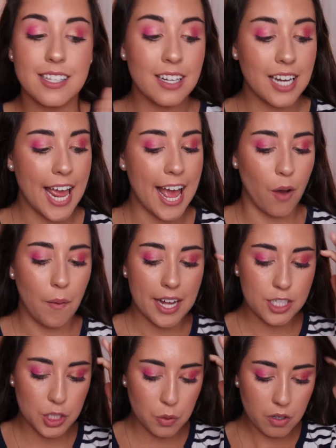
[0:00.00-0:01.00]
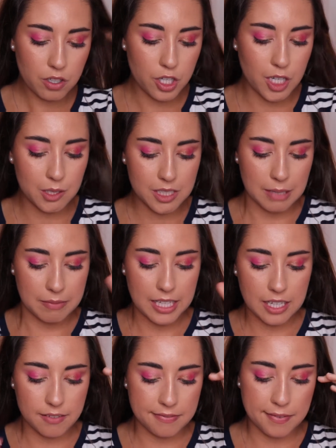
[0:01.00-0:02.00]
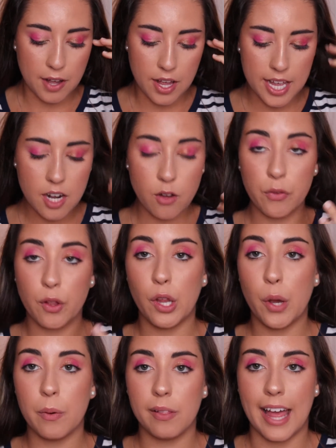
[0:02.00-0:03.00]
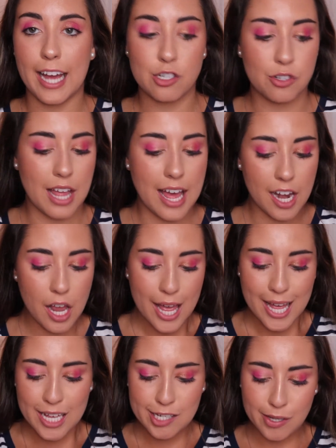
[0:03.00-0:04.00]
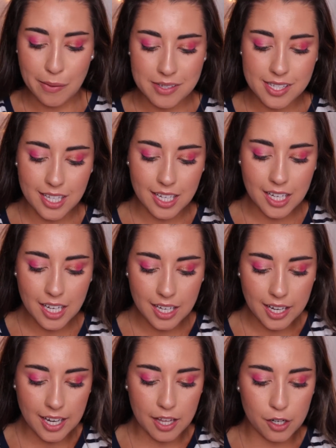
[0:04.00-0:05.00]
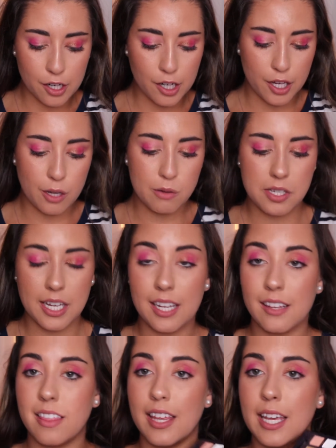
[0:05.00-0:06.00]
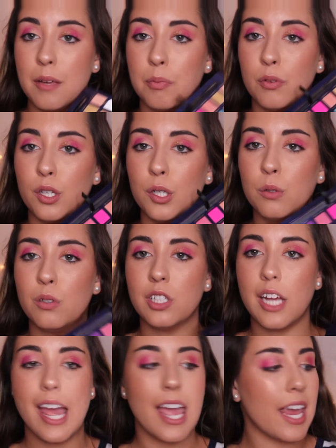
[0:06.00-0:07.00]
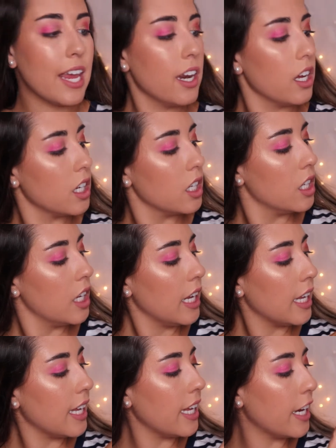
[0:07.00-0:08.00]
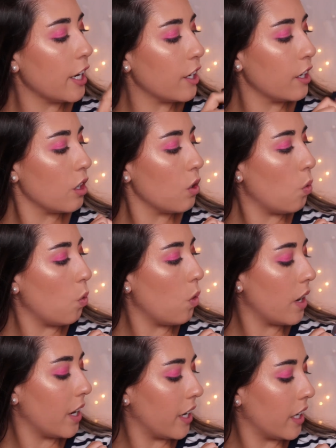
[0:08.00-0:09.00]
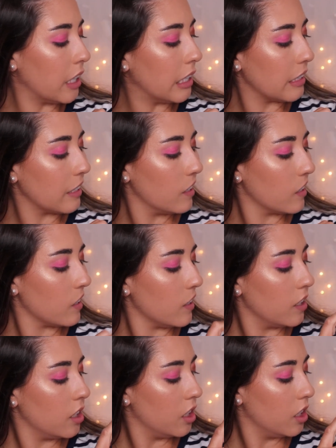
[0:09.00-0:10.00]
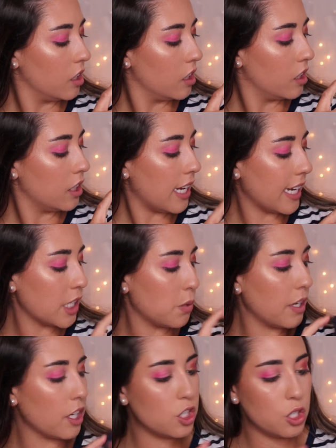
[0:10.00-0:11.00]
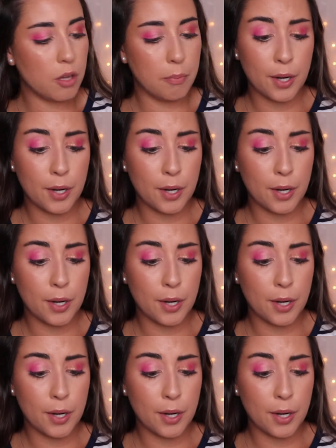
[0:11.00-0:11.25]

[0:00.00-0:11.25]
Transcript: Now, I do want to do something fun on the lower lash line. So I was thinking either using the blue shade here, or I guess we could do the